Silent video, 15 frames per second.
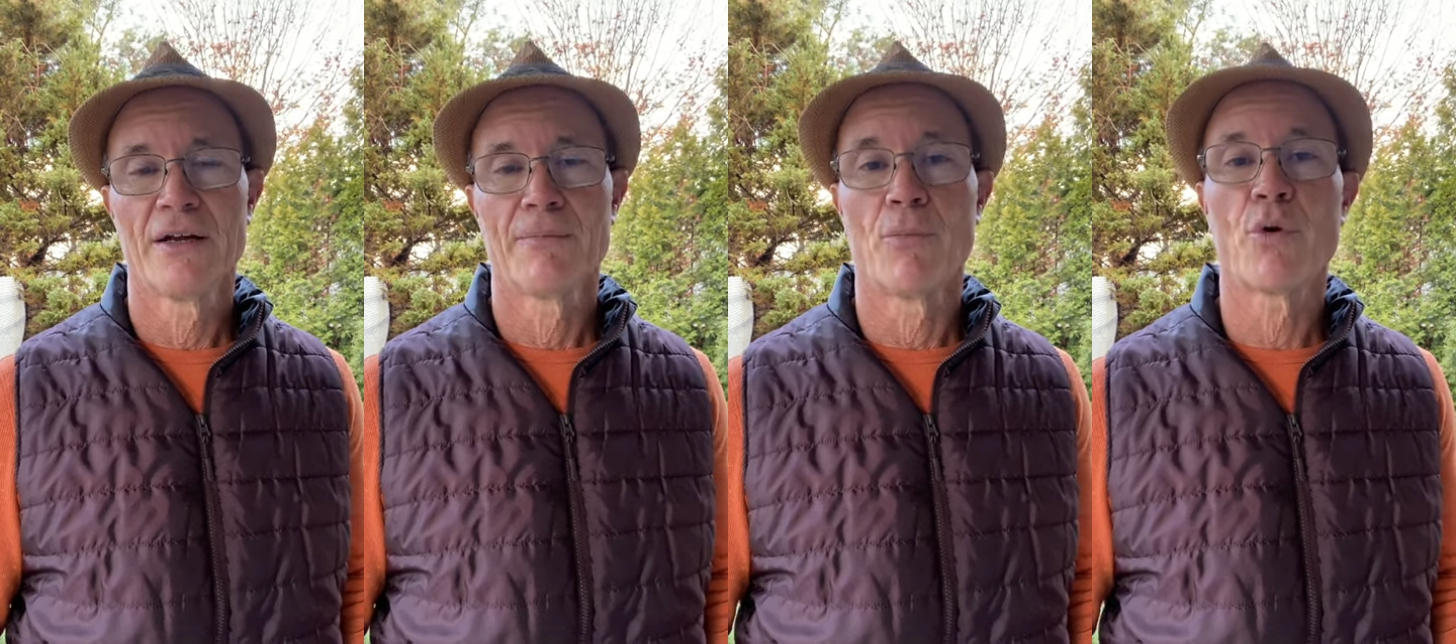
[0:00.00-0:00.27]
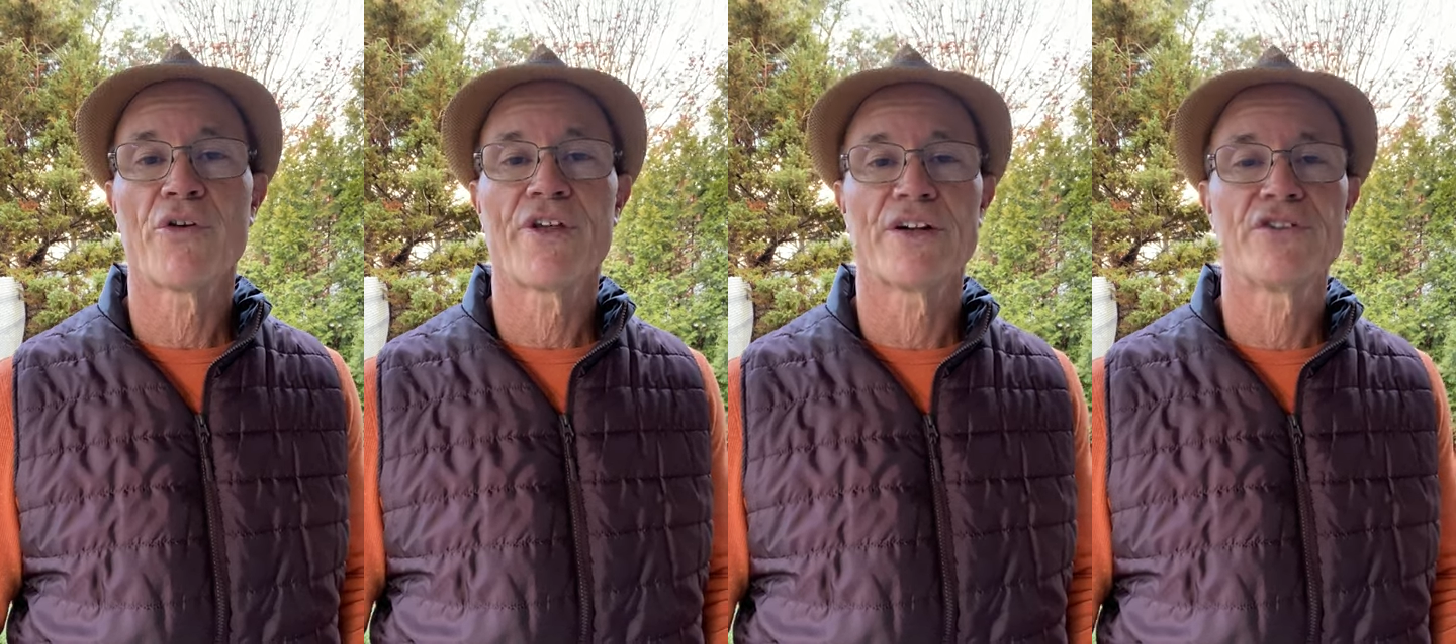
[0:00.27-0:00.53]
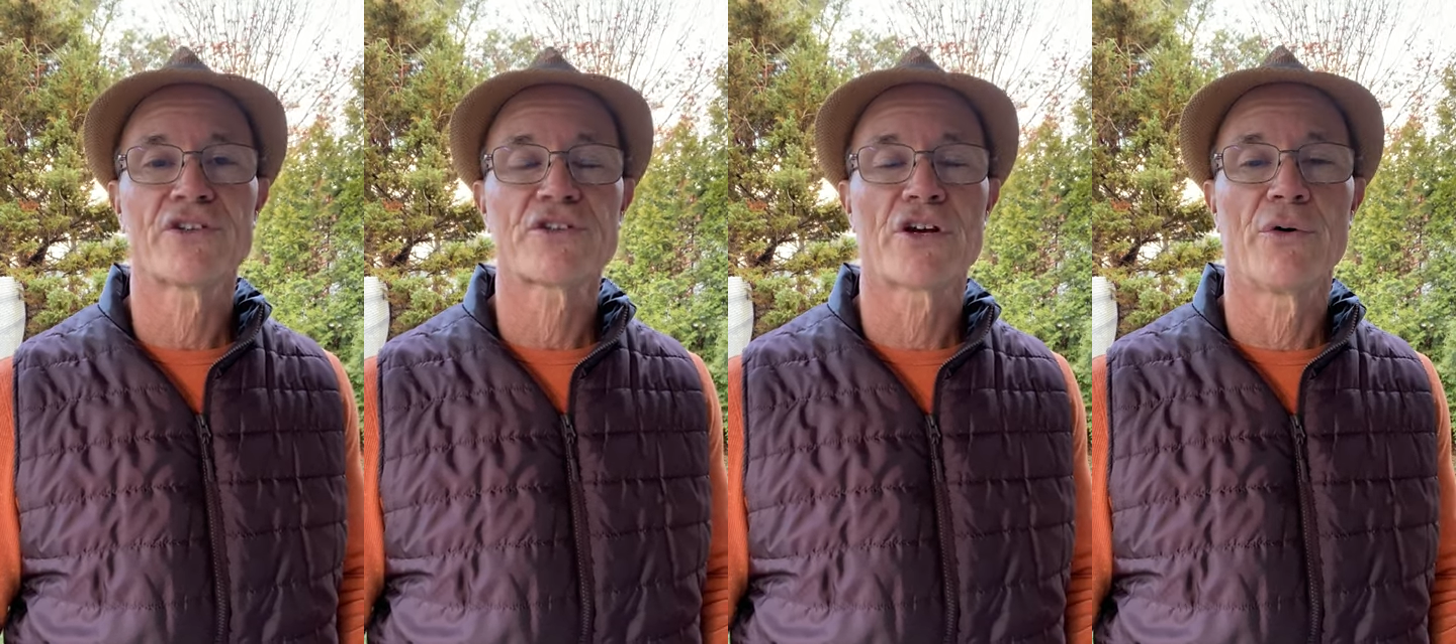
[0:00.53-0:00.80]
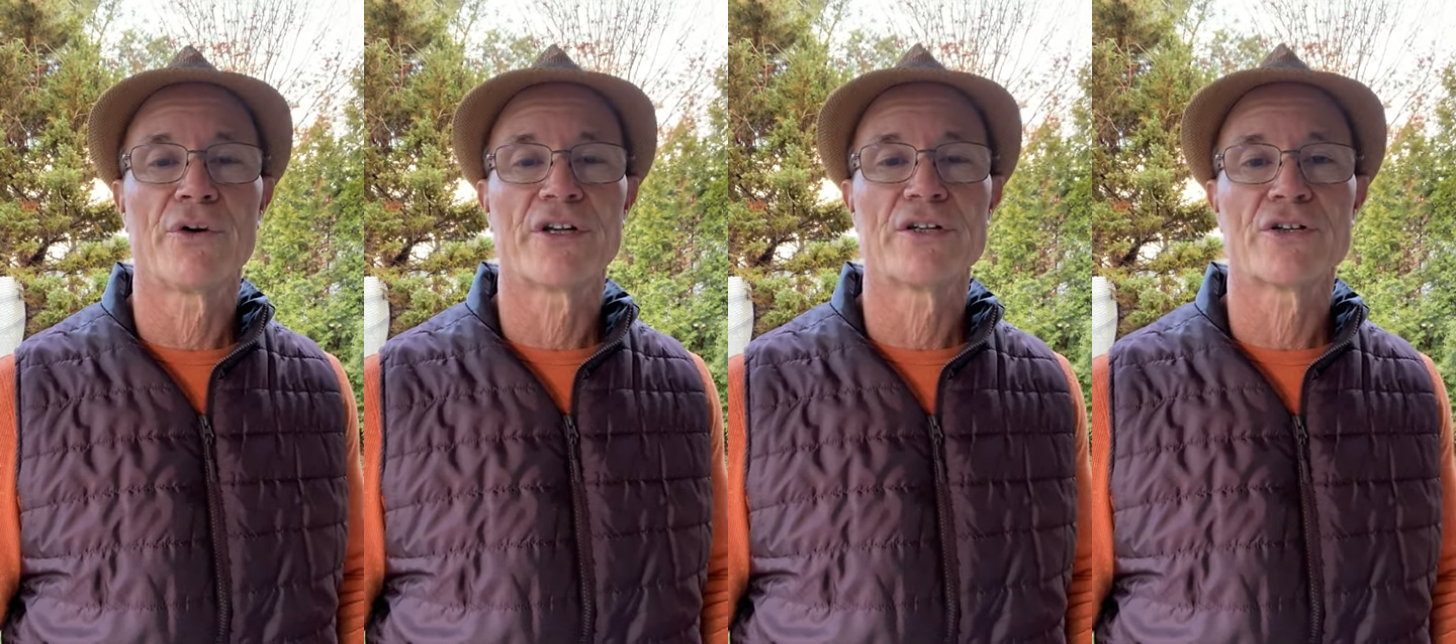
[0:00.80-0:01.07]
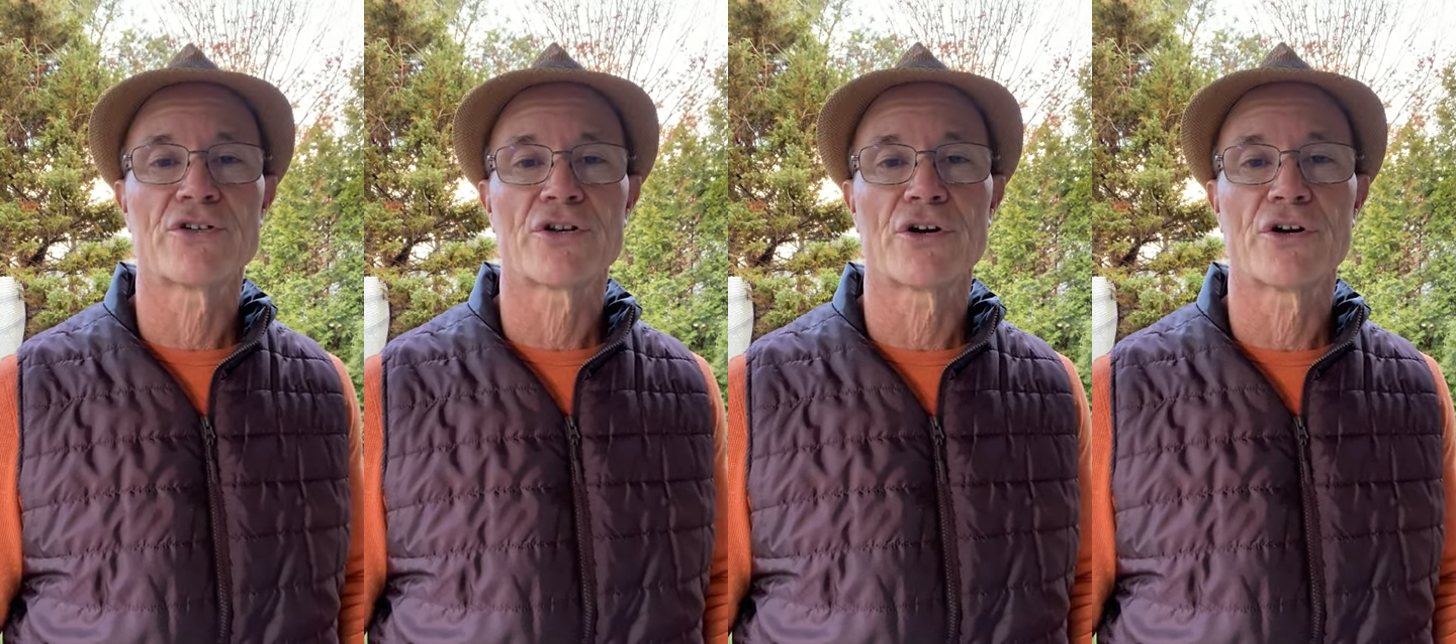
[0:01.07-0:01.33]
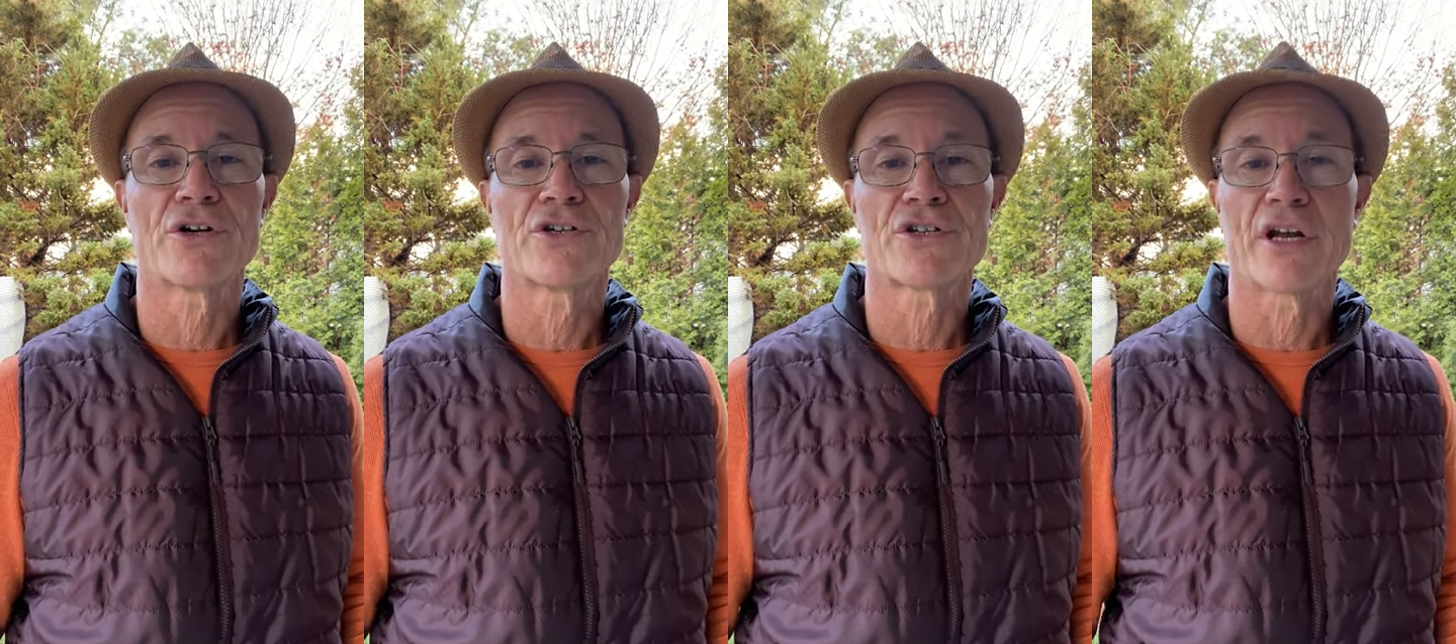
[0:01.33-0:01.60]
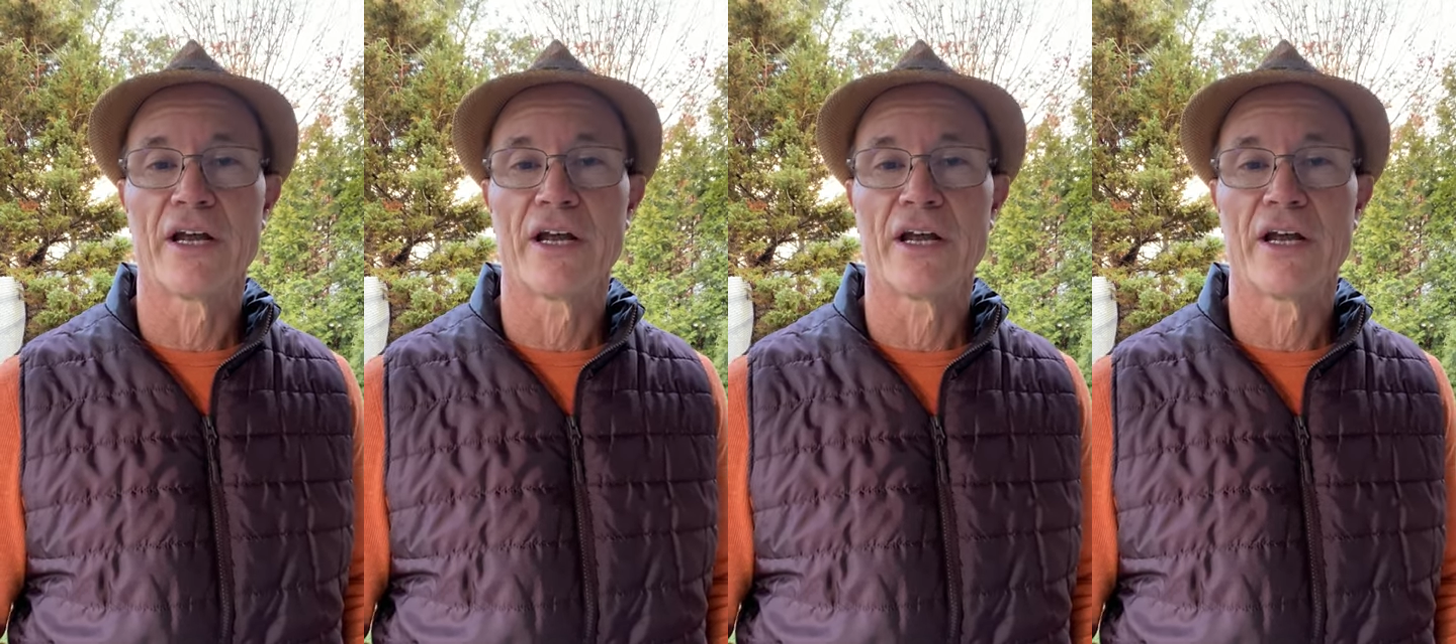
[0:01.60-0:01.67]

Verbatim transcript: more than just going to church